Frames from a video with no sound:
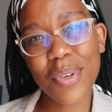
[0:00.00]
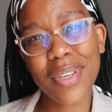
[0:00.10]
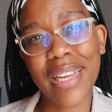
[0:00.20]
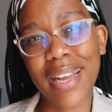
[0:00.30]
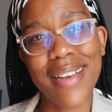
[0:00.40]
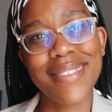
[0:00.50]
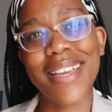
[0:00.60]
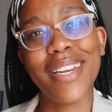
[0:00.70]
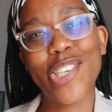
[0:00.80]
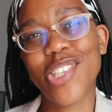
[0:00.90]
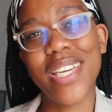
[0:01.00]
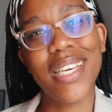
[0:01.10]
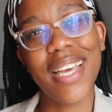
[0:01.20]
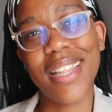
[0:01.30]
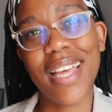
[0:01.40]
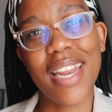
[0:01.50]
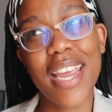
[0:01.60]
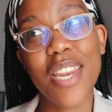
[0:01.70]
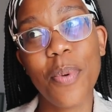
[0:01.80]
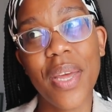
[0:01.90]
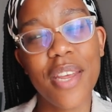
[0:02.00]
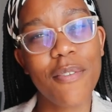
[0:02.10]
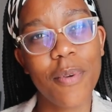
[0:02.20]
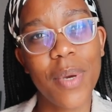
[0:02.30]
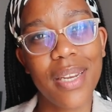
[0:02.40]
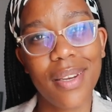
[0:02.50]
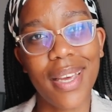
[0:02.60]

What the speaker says: guys can literally get that anywhere and everywhere.